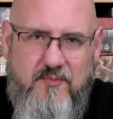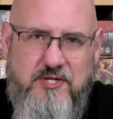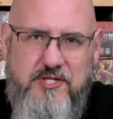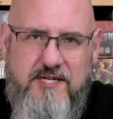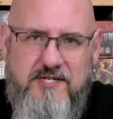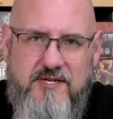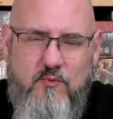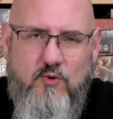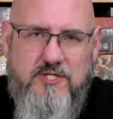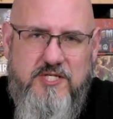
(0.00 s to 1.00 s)
appreciate
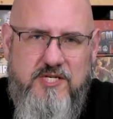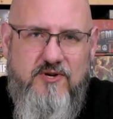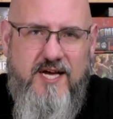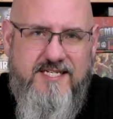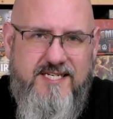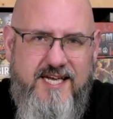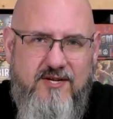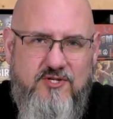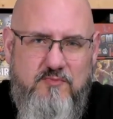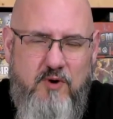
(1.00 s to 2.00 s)
you. We'll see you guys and
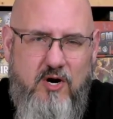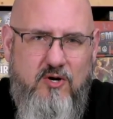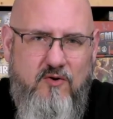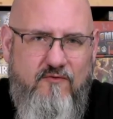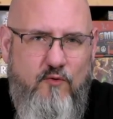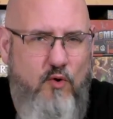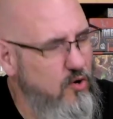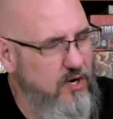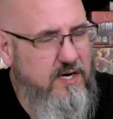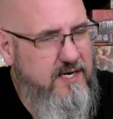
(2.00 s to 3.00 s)
gals tomorrow
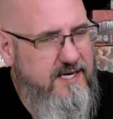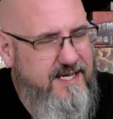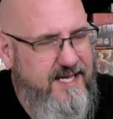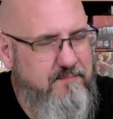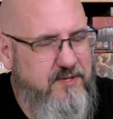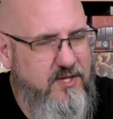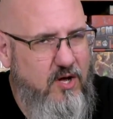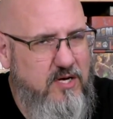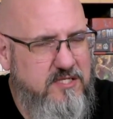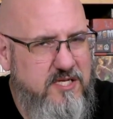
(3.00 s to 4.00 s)
for It
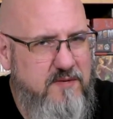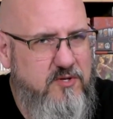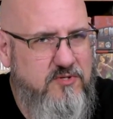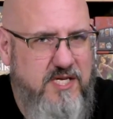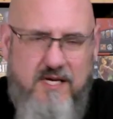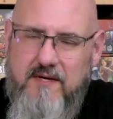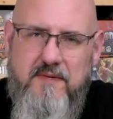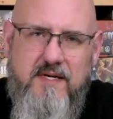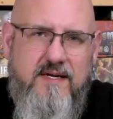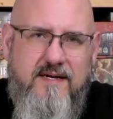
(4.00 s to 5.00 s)
Belongs in a
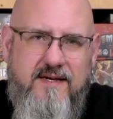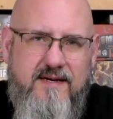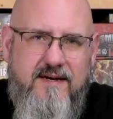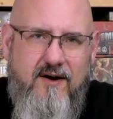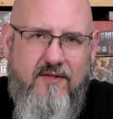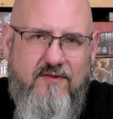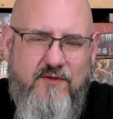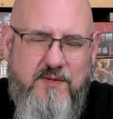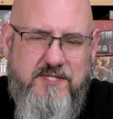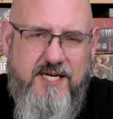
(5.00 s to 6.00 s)
Museum on the
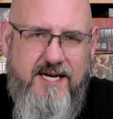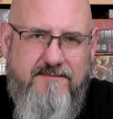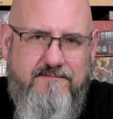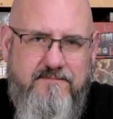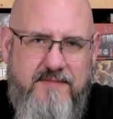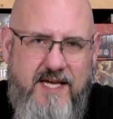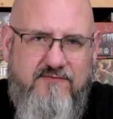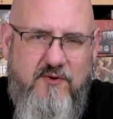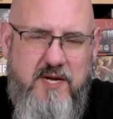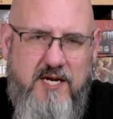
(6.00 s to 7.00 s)
Flipside.
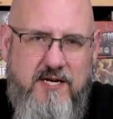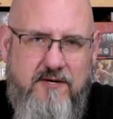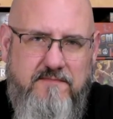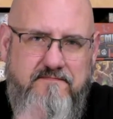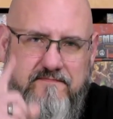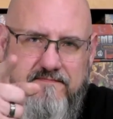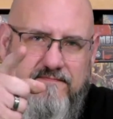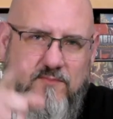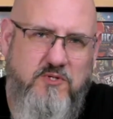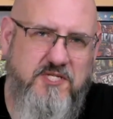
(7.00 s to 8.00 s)
Thanks for being here.
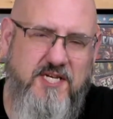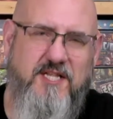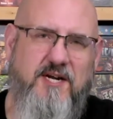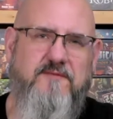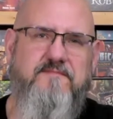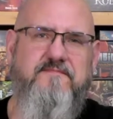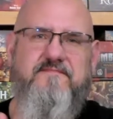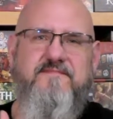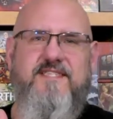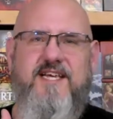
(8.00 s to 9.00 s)
We'll see you later.
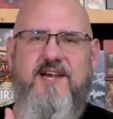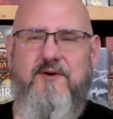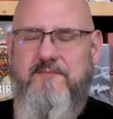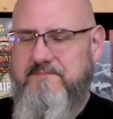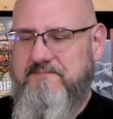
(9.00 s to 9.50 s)
Take care.